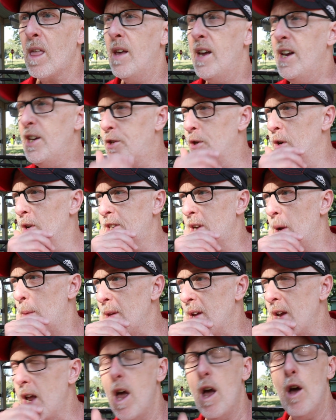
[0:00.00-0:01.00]
He's doing
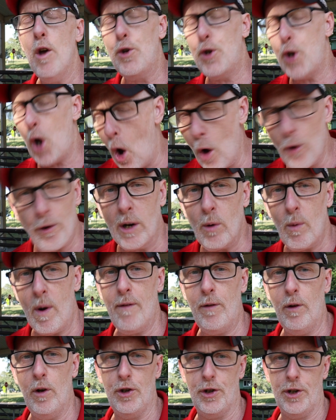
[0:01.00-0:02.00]
something totally
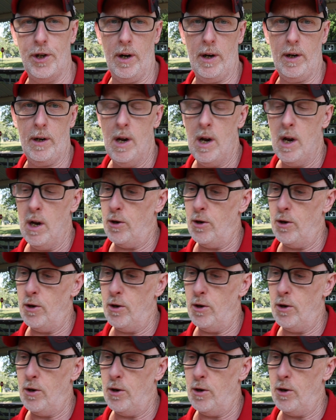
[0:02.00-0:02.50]
revolutionary,